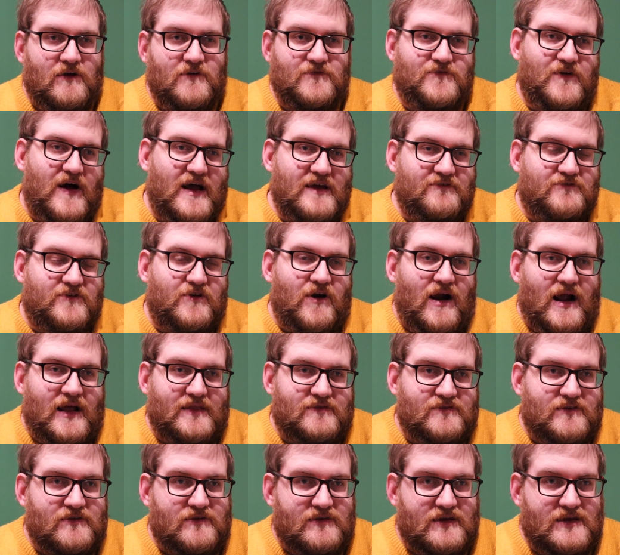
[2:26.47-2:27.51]

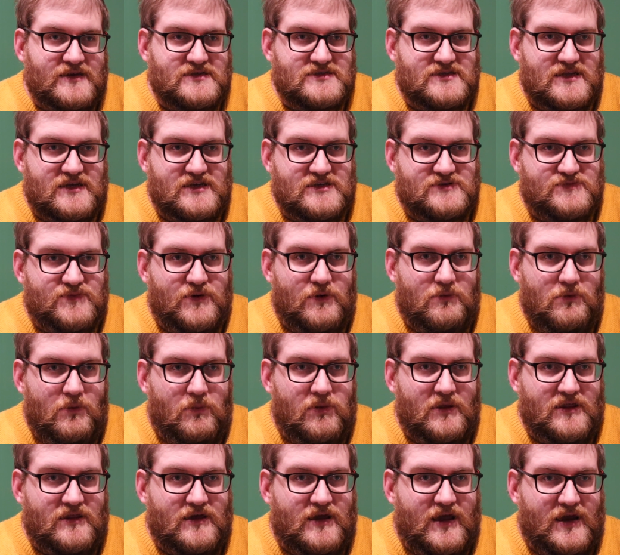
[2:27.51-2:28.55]
£5,000 is
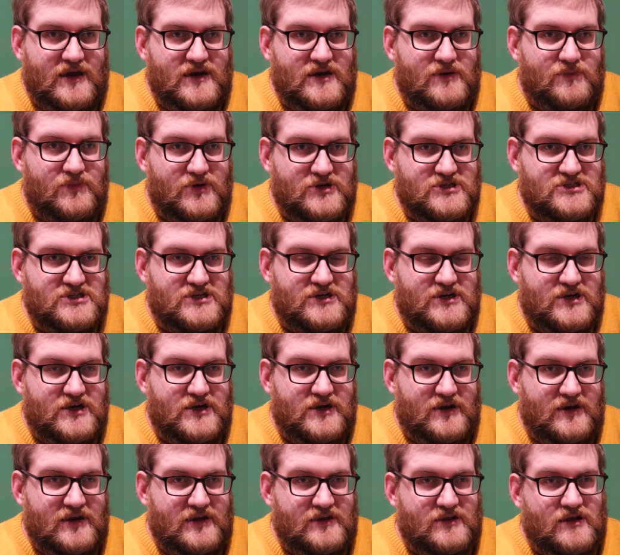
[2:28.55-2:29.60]
probably the kind of budget you're
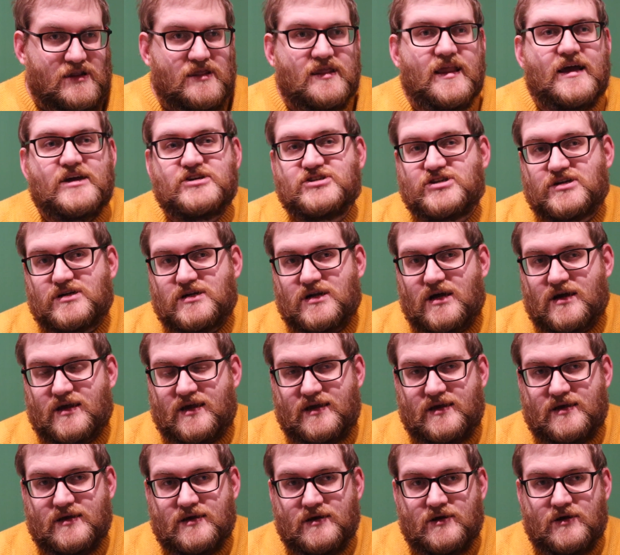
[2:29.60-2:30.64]
going to need, unless you're
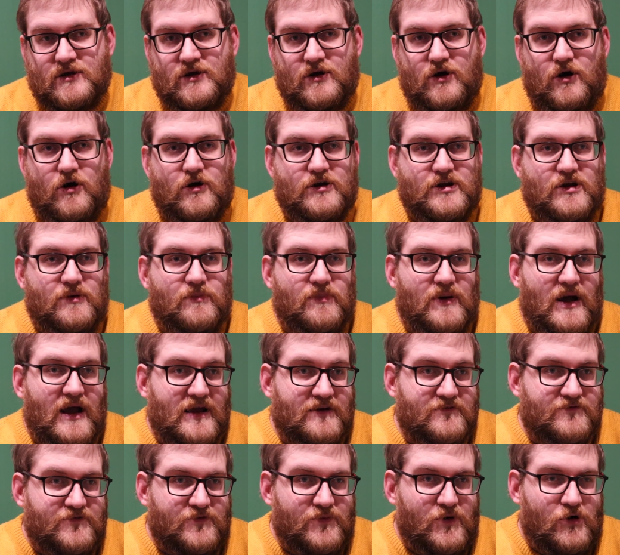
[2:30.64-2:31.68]
lucky or you're
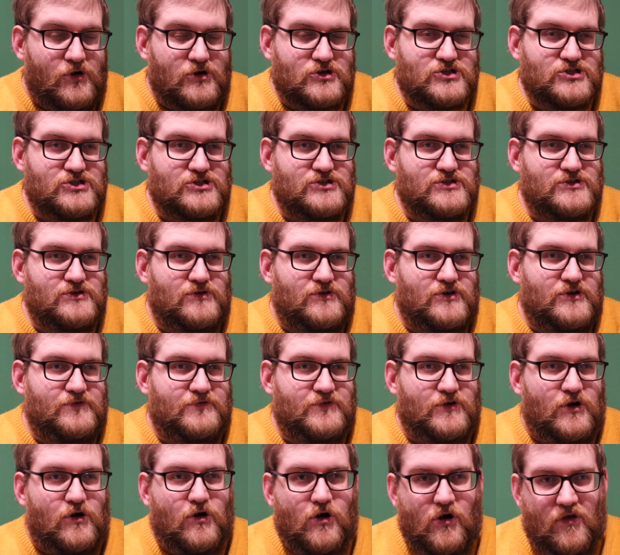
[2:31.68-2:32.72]
buying from auction or
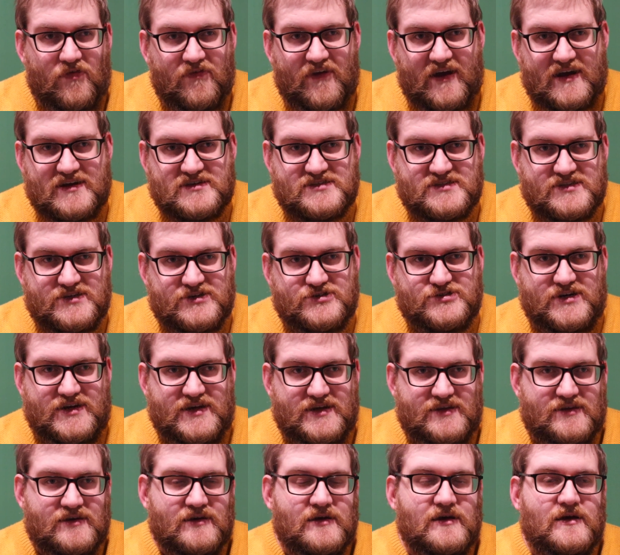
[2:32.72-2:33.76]
you've got contacts in the
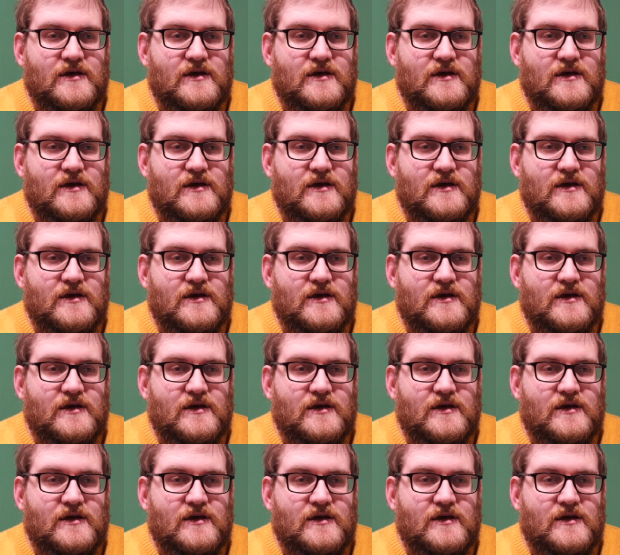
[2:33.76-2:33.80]
trade.